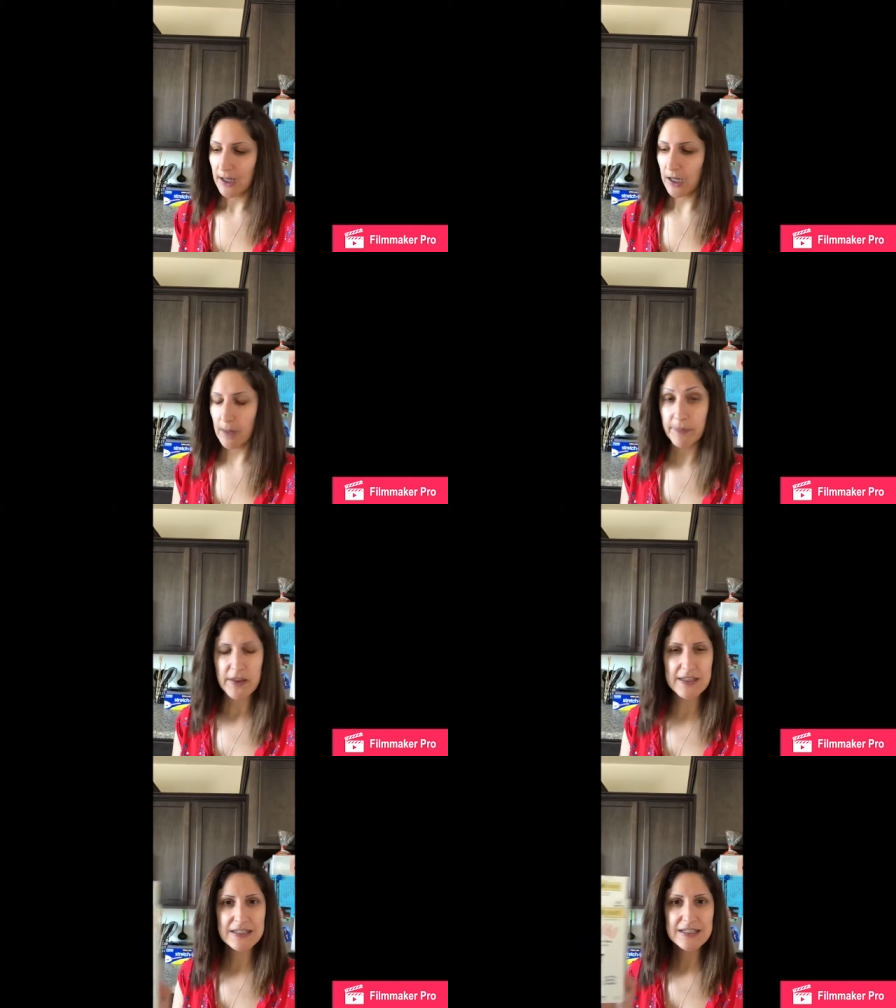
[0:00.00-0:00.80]
Um,
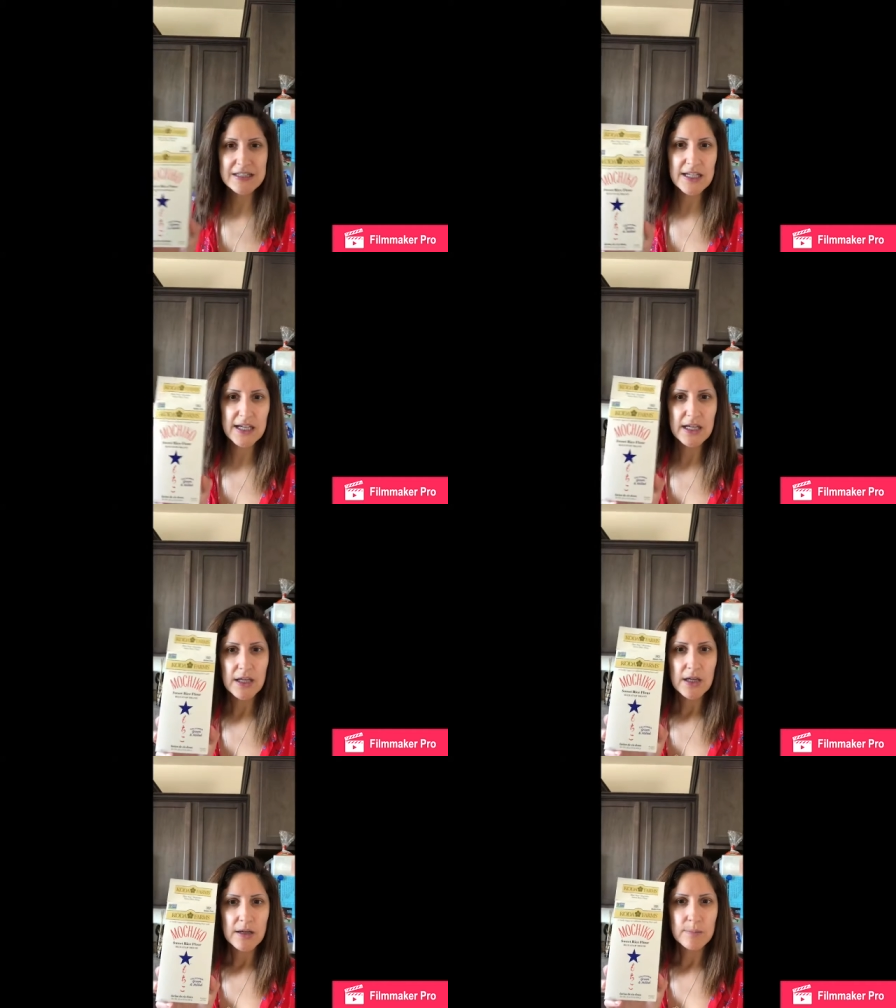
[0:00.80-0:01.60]
this is the
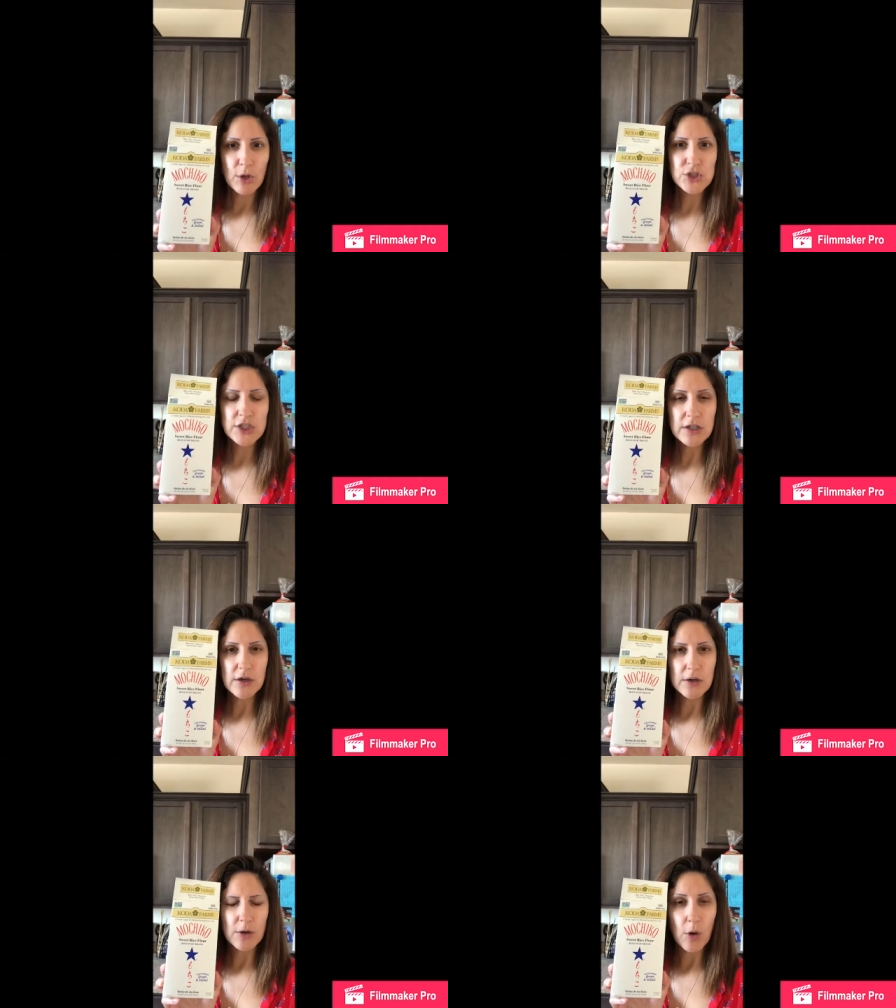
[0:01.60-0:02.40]

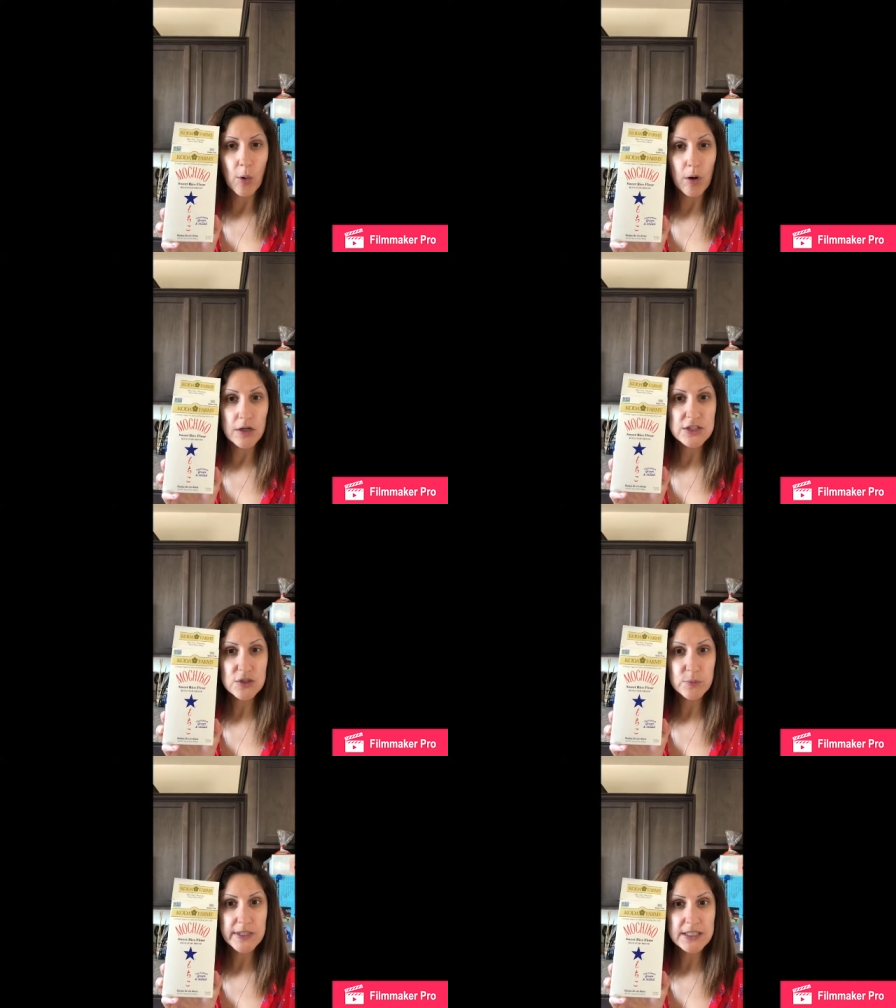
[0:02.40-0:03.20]
mochiko or
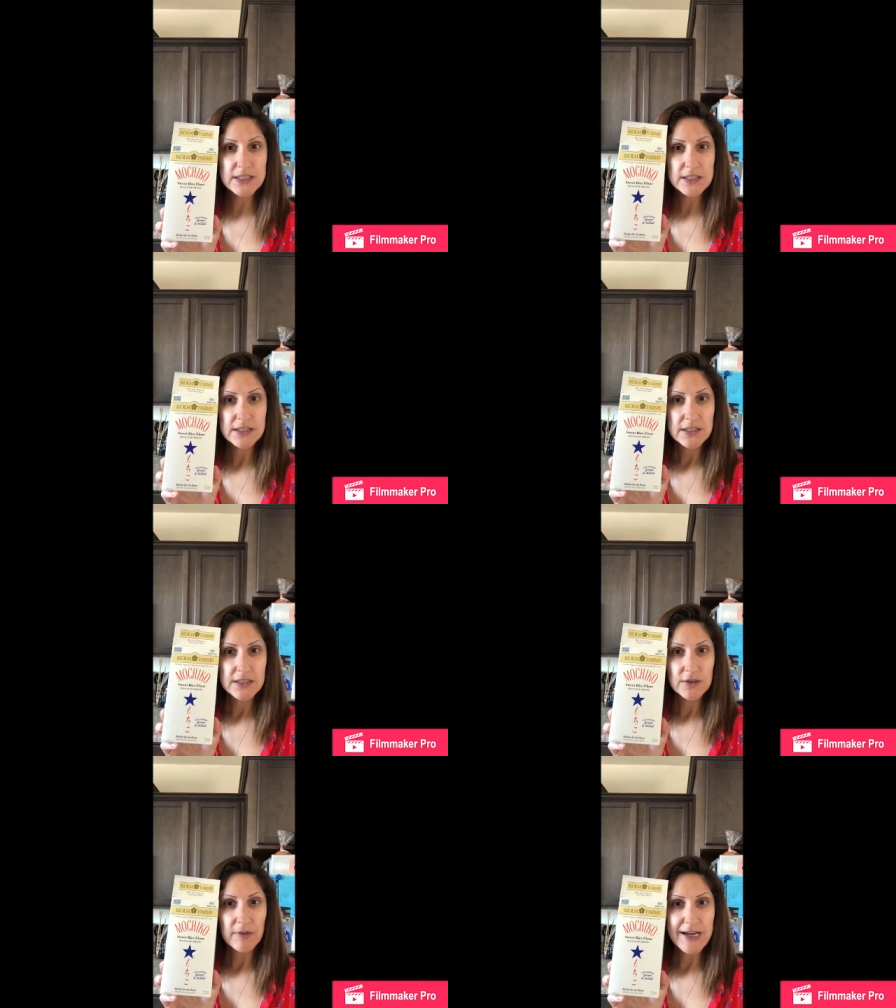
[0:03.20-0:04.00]
sweet
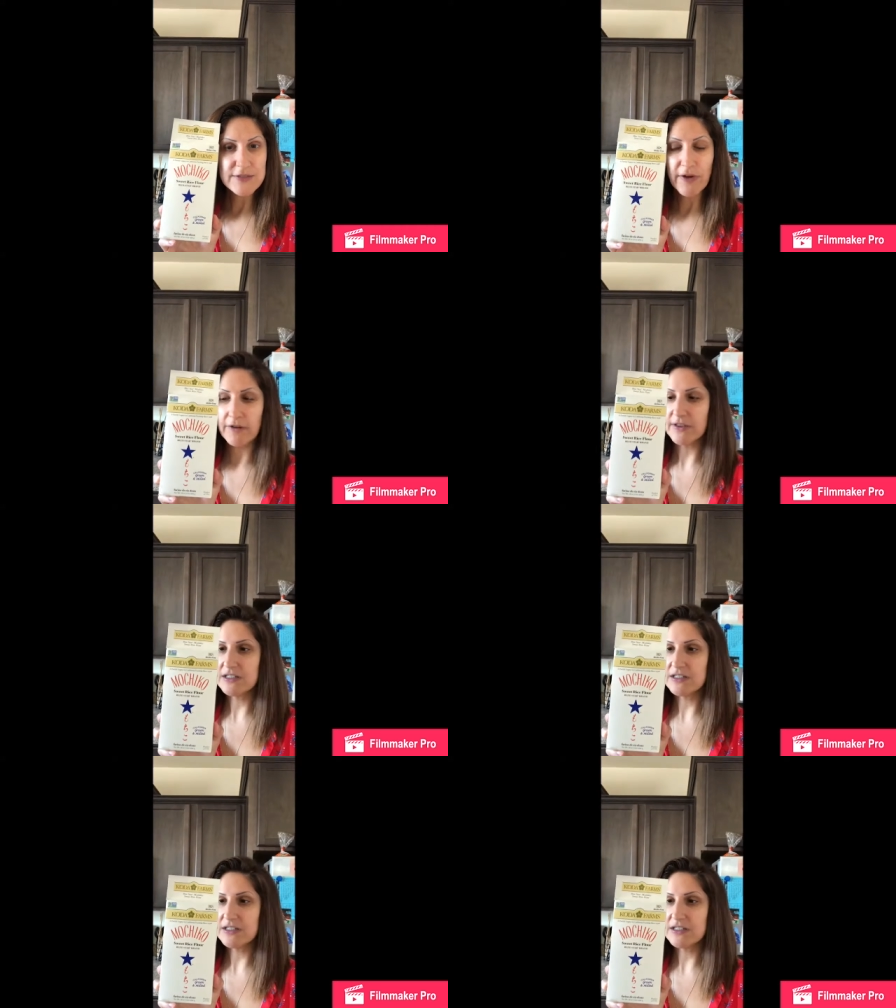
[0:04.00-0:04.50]
rice flour.